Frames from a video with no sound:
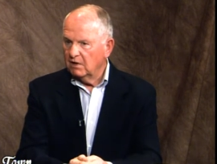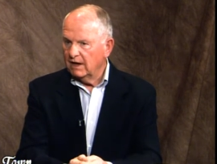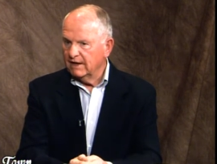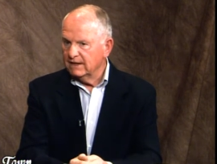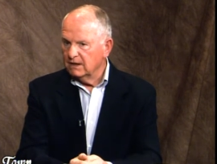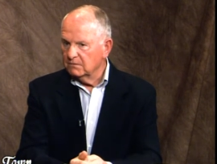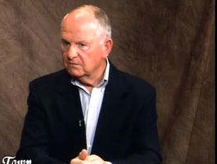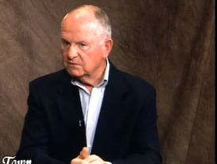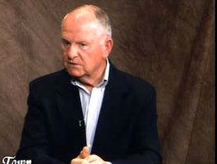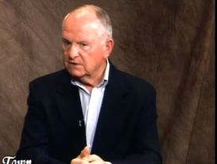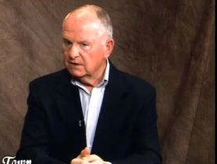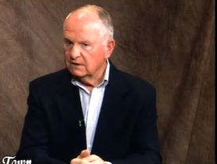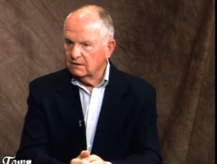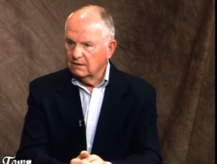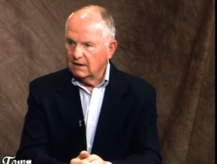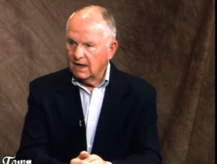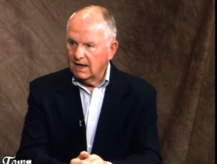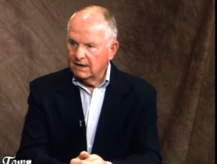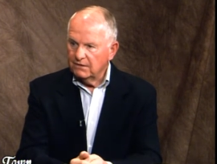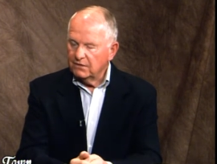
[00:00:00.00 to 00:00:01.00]
items that
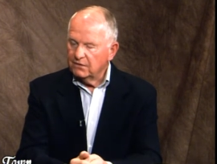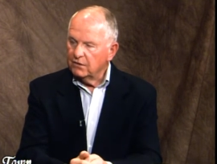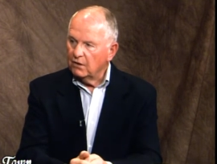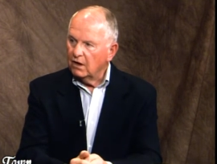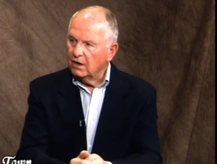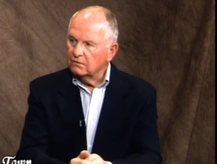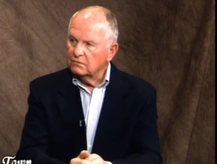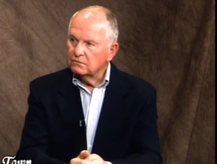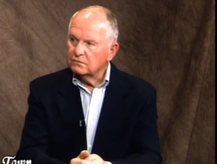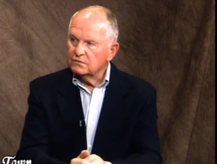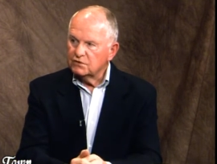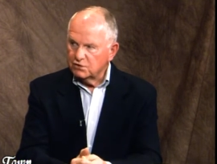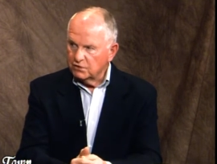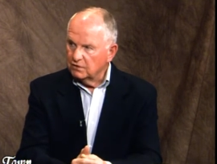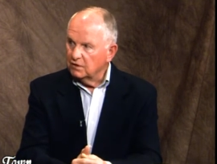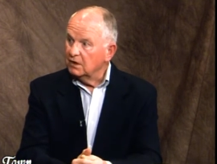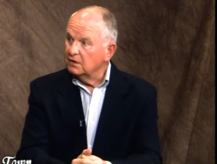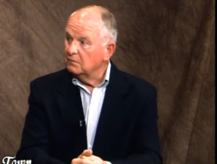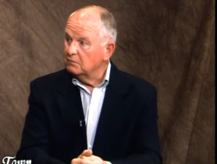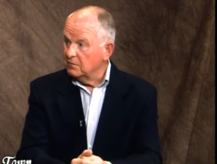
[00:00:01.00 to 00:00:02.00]
I thought
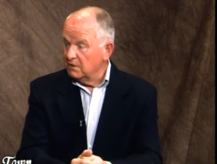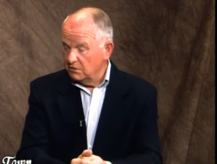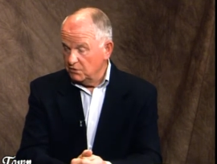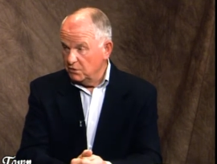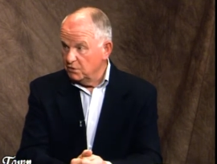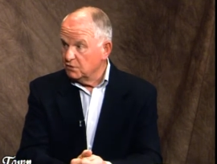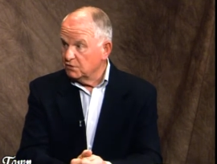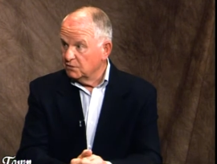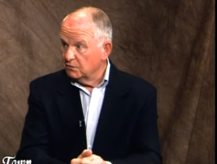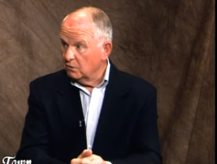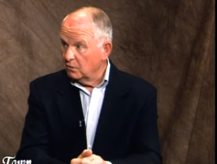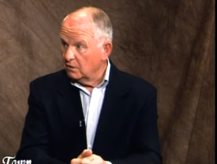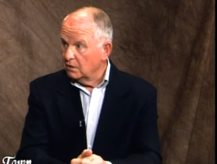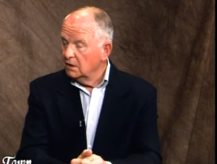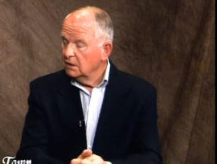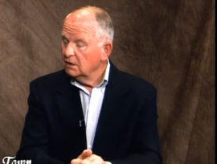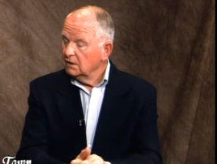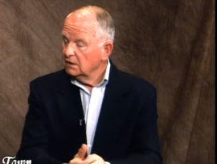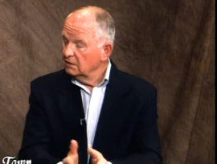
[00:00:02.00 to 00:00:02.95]
shouldn't have been mm -hmm. used mm-hmm.